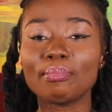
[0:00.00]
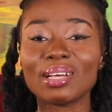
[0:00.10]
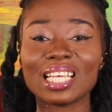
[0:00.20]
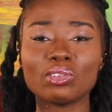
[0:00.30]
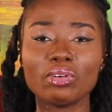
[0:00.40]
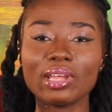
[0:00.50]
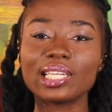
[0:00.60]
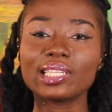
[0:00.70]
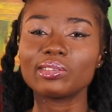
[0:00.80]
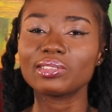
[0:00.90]

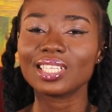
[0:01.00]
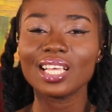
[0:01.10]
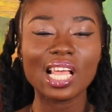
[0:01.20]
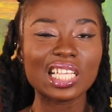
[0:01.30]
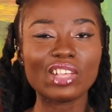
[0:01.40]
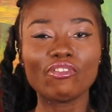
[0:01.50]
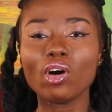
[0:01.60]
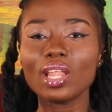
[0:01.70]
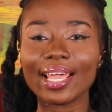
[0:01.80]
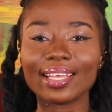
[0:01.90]
ambassadorial deals, she
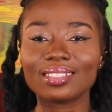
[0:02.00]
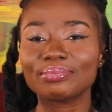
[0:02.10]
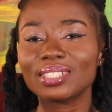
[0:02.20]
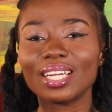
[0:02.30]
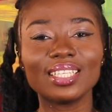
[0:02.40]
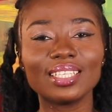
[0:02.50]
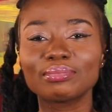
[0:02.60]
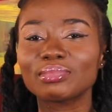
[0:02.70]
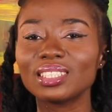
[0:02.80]
felt like, Charlie,